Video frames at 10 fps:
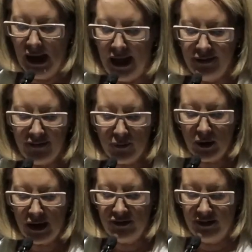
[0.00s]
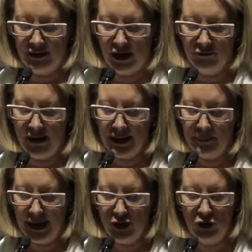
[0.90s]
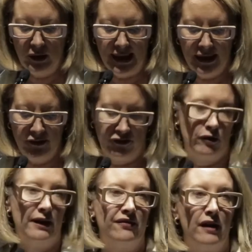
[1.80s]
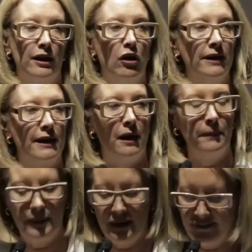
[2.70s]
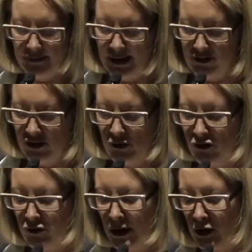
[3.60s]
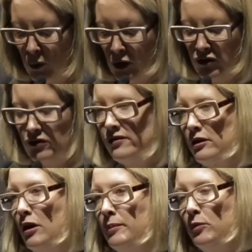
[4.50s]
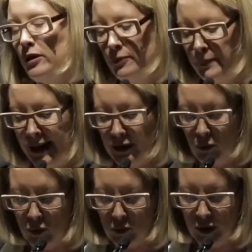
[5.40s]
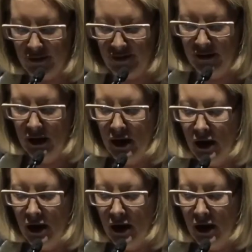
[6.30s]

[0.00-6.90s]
And that's what I did. I rang men who led Australia's iconic companies like Telstra, Qantas, the Commonwealth Bank, Woolworths.